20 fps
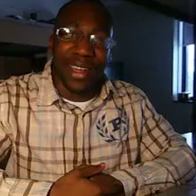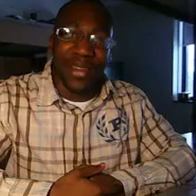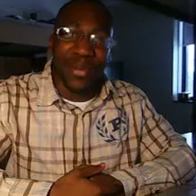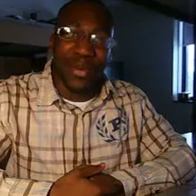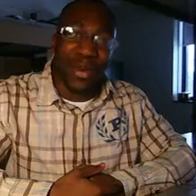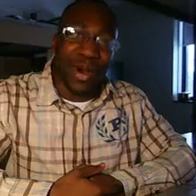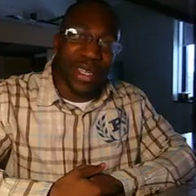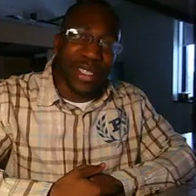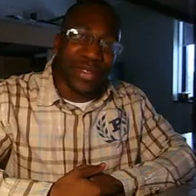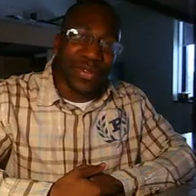If it
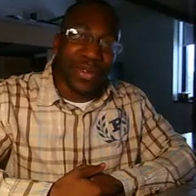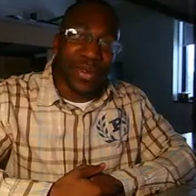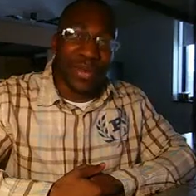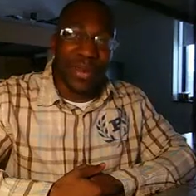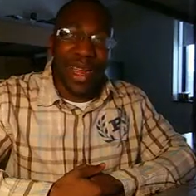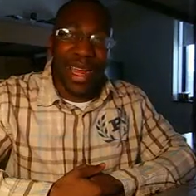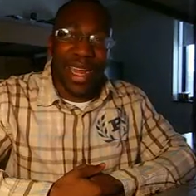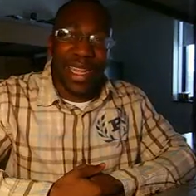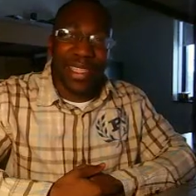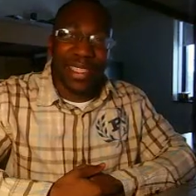wasn't for
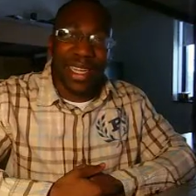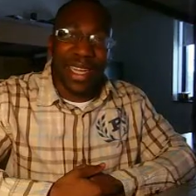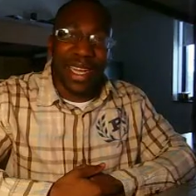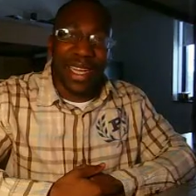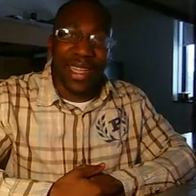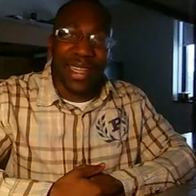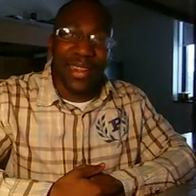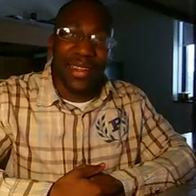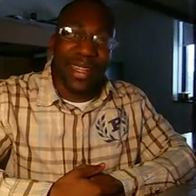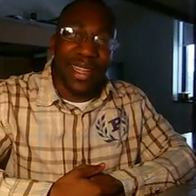Ray
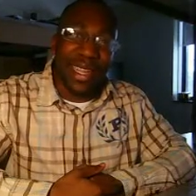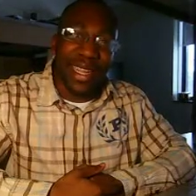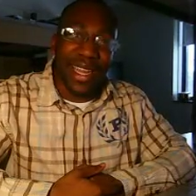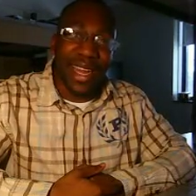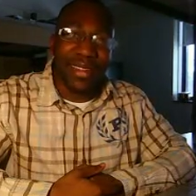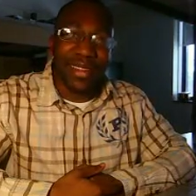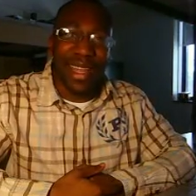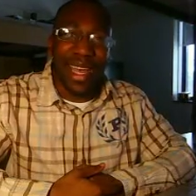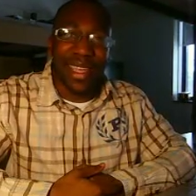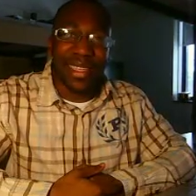J leaking
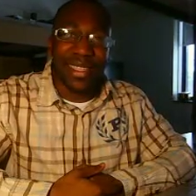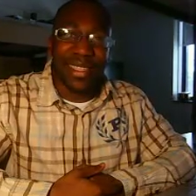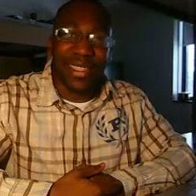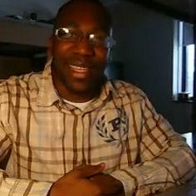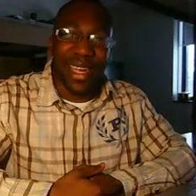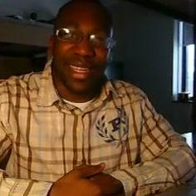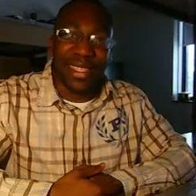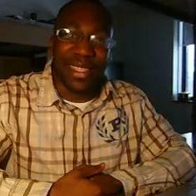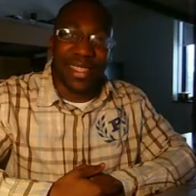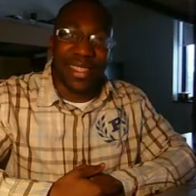out that
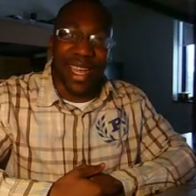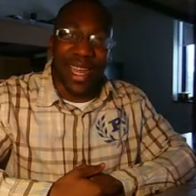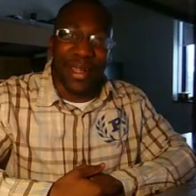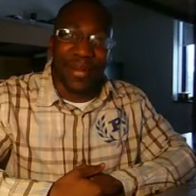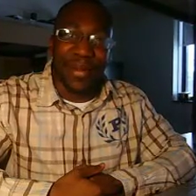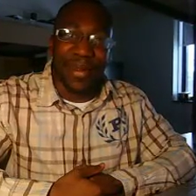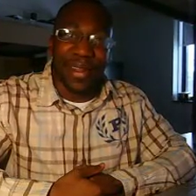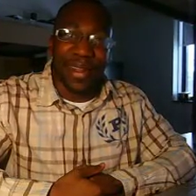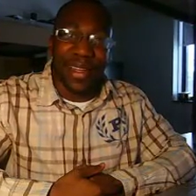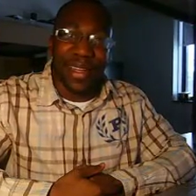sex
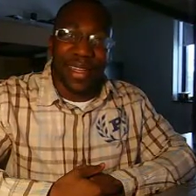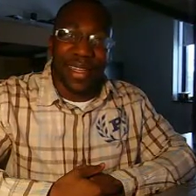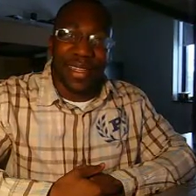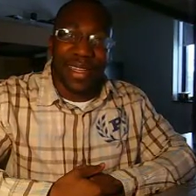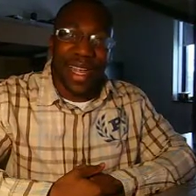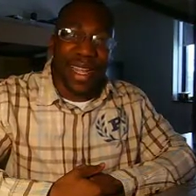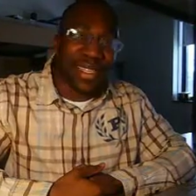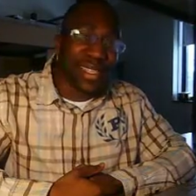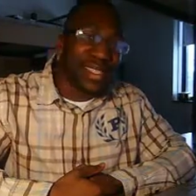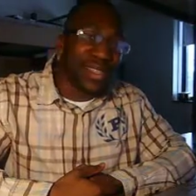tape,
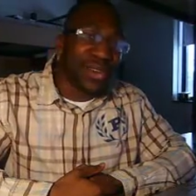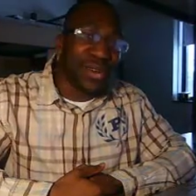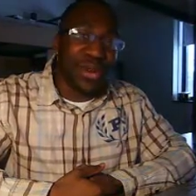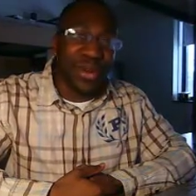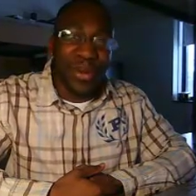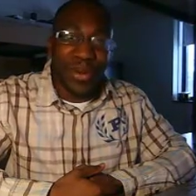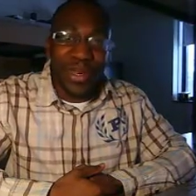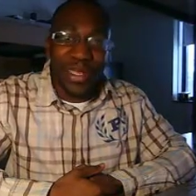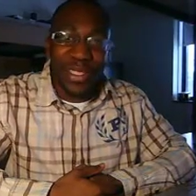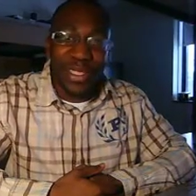that's the
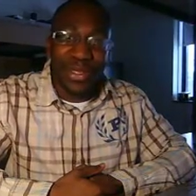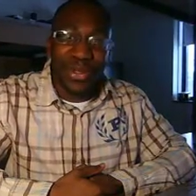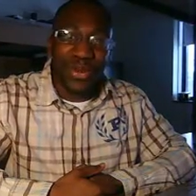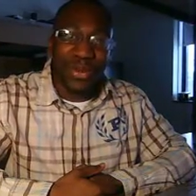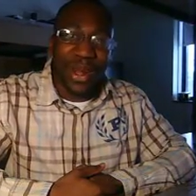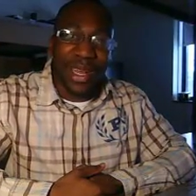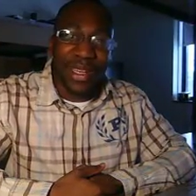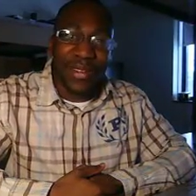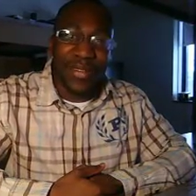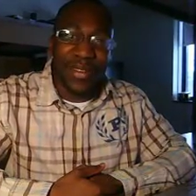only reason you're
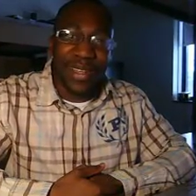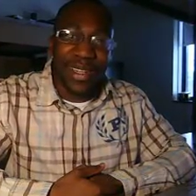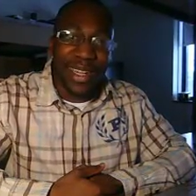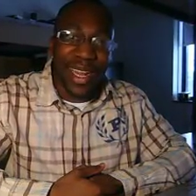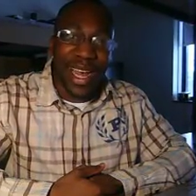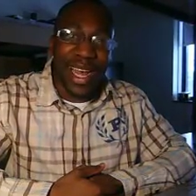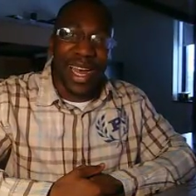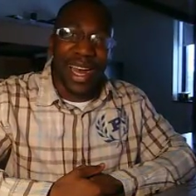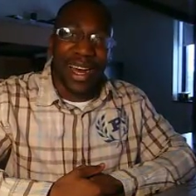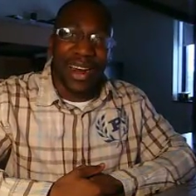relevant
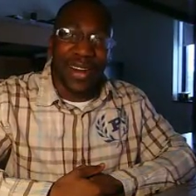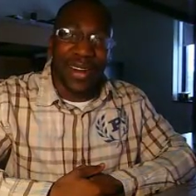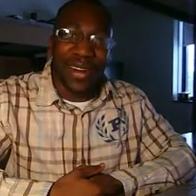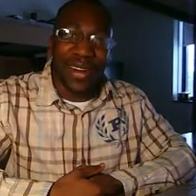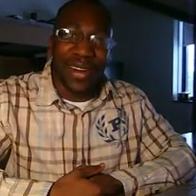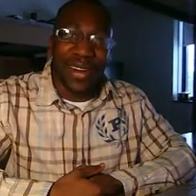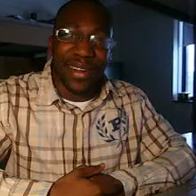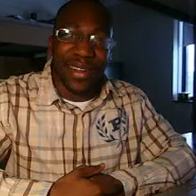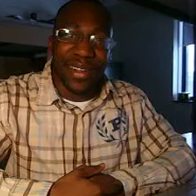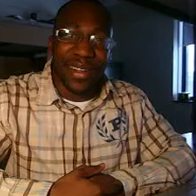now.
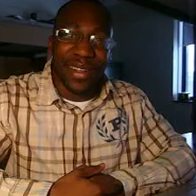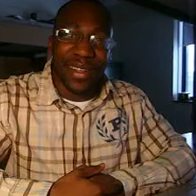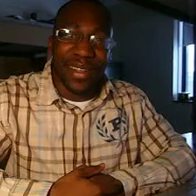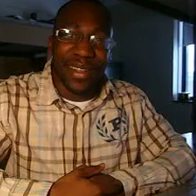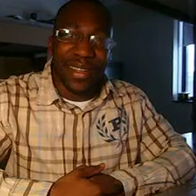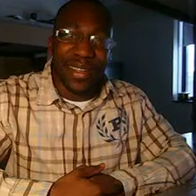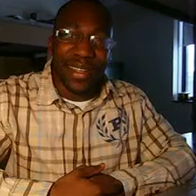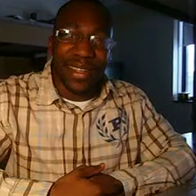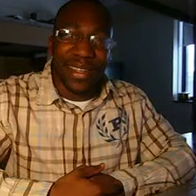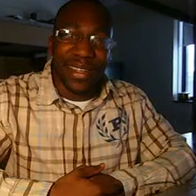
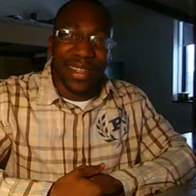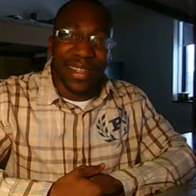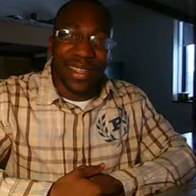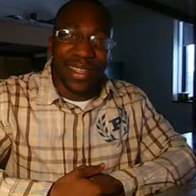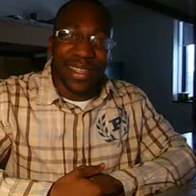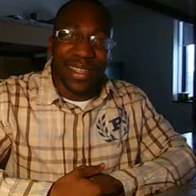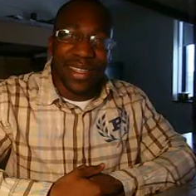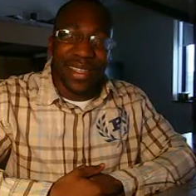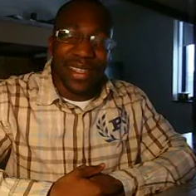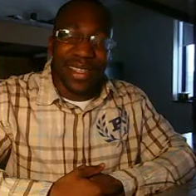
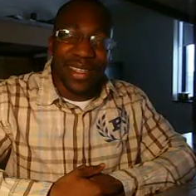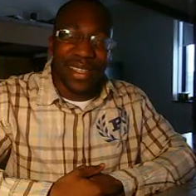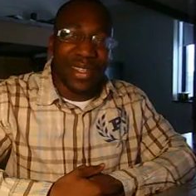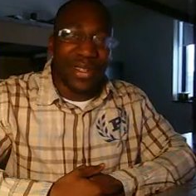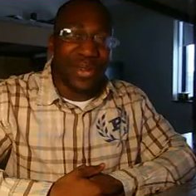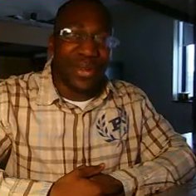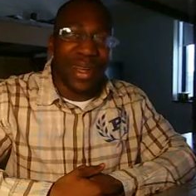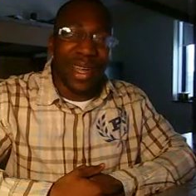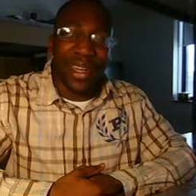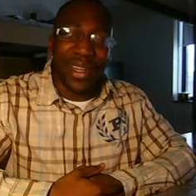
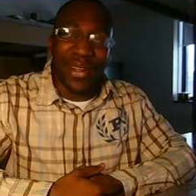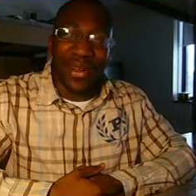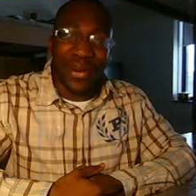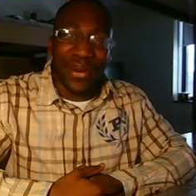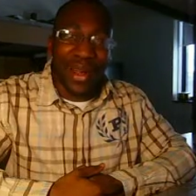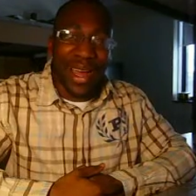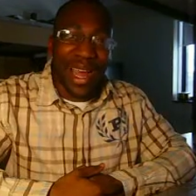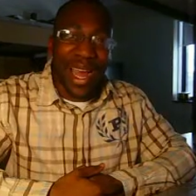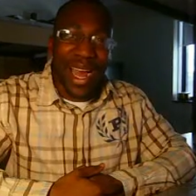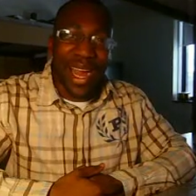You ain't
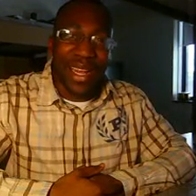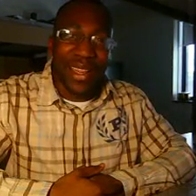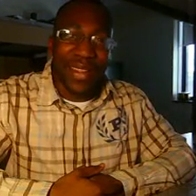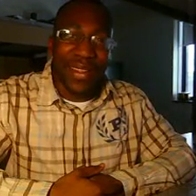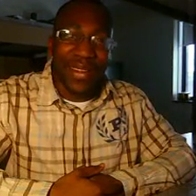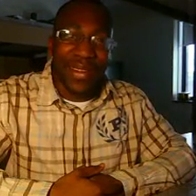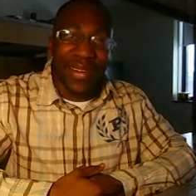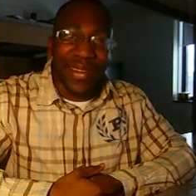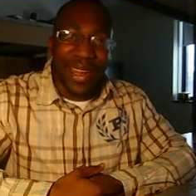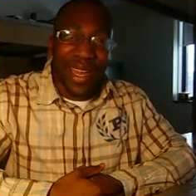no
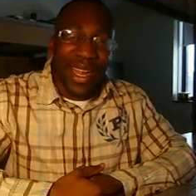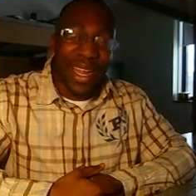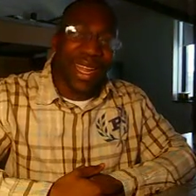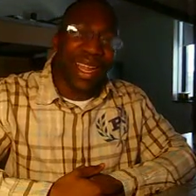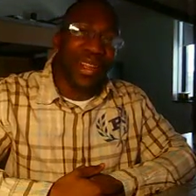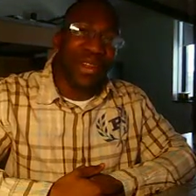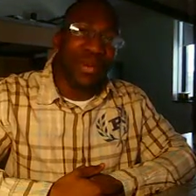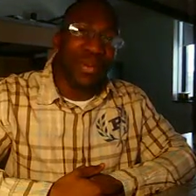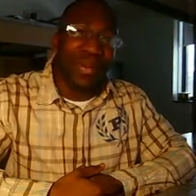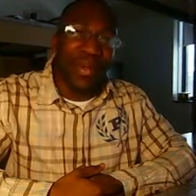actor,
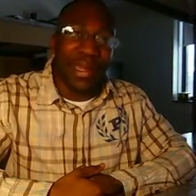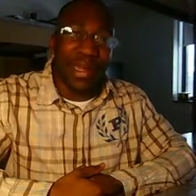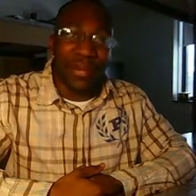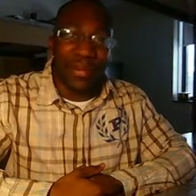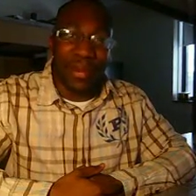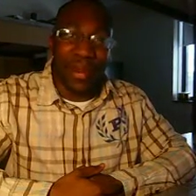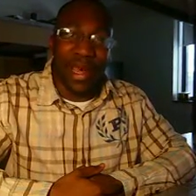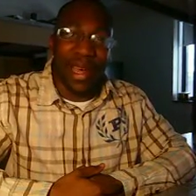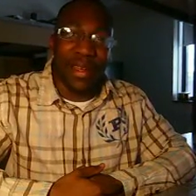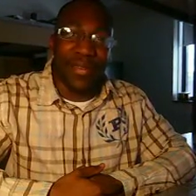and you being
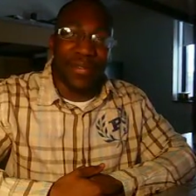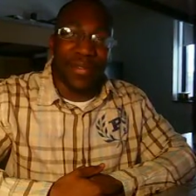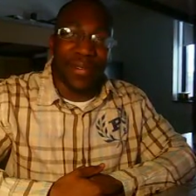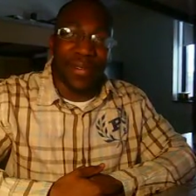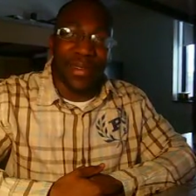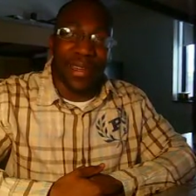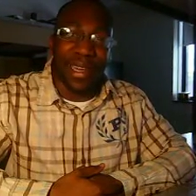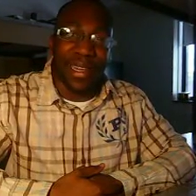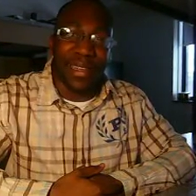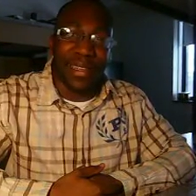paid for
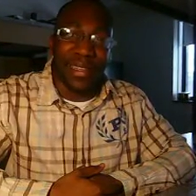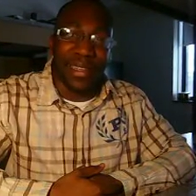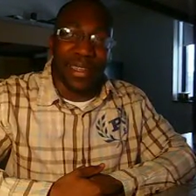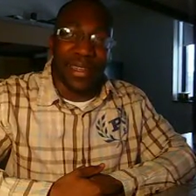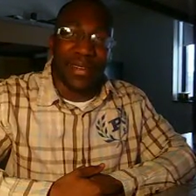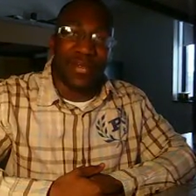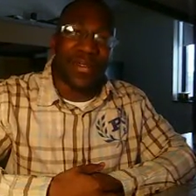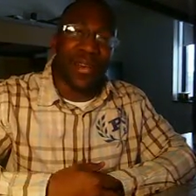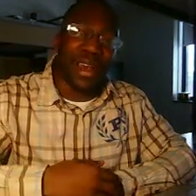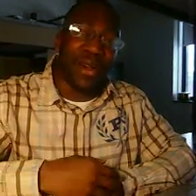nothing.
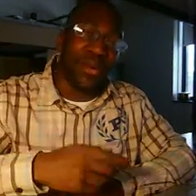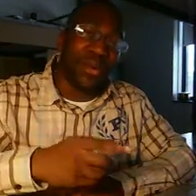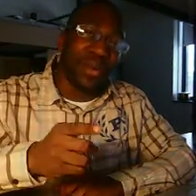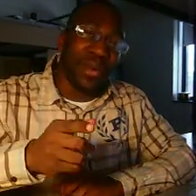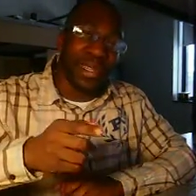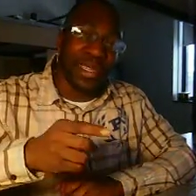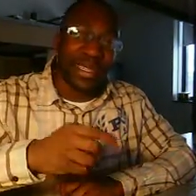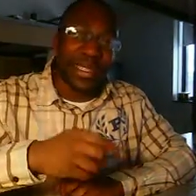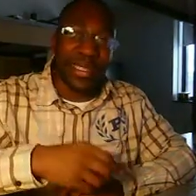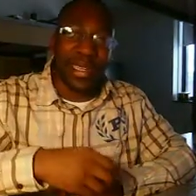In fact, we'll
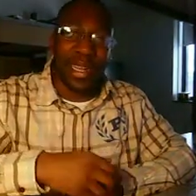get to